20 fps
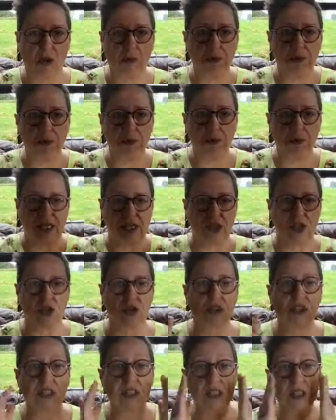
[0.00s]
side,
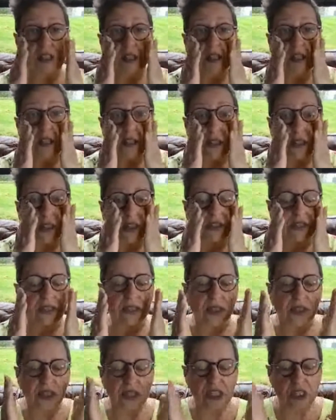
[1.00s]
so the, the,
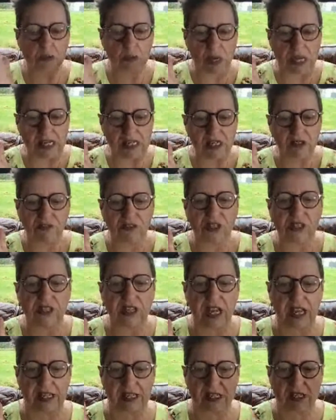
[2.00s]
the space of your
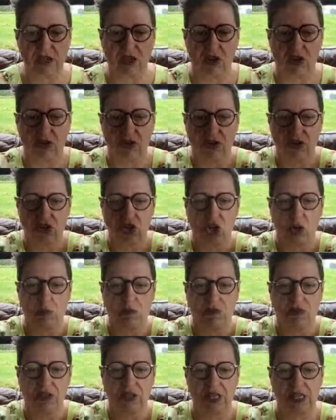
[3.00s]
desk, on the top
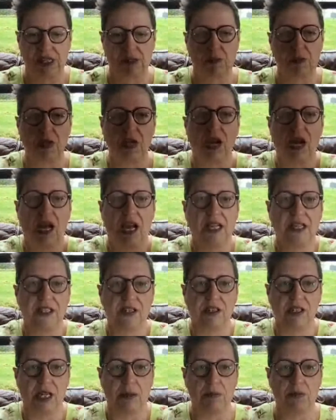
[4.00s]
of the desk, behind
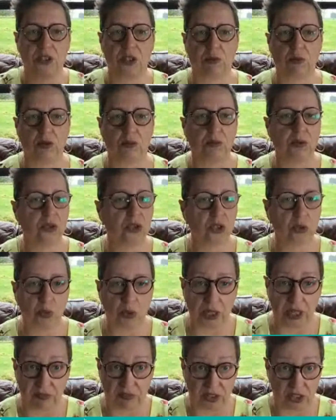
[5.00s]
your laptop, computer,
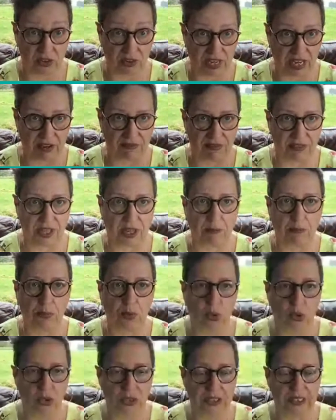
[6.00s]
whatever you have there,
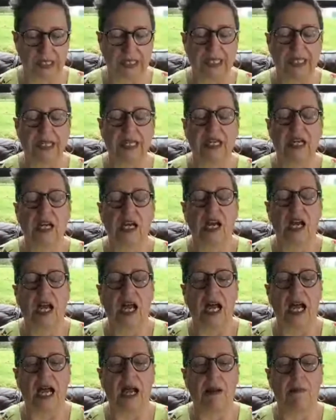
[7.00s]
books,
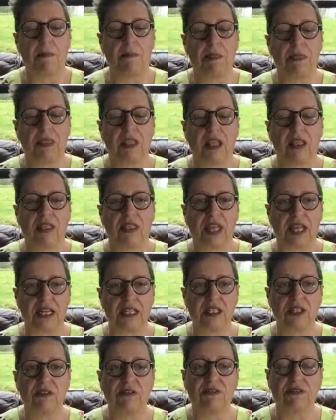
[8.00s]
um, that
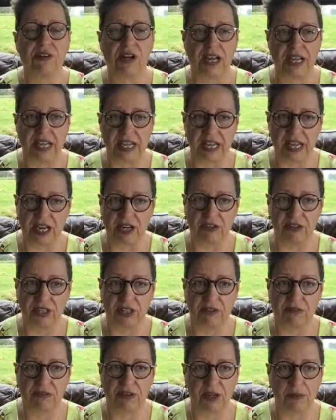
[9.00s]
is the fire area,
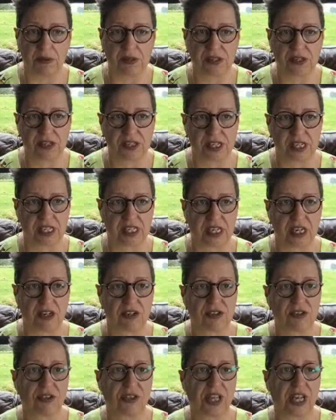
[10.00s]
the fame and success
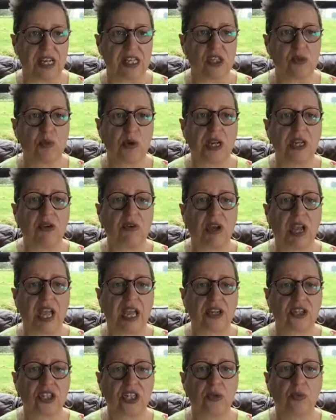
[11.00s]
area. So that is where you
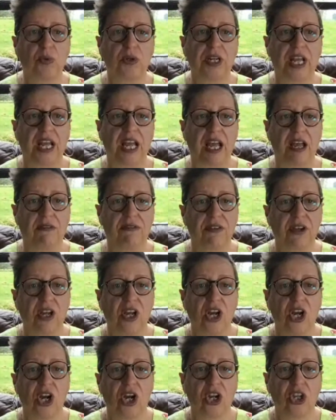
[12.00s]
actually want to have
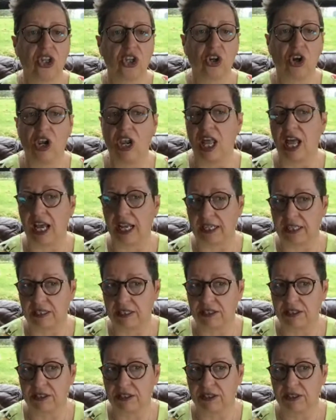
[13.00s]
your
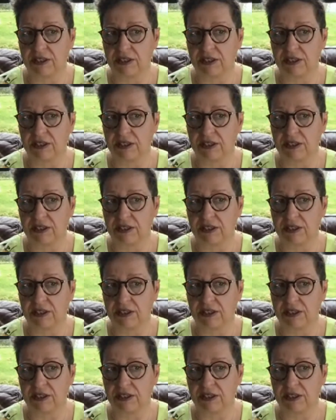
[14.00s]
light,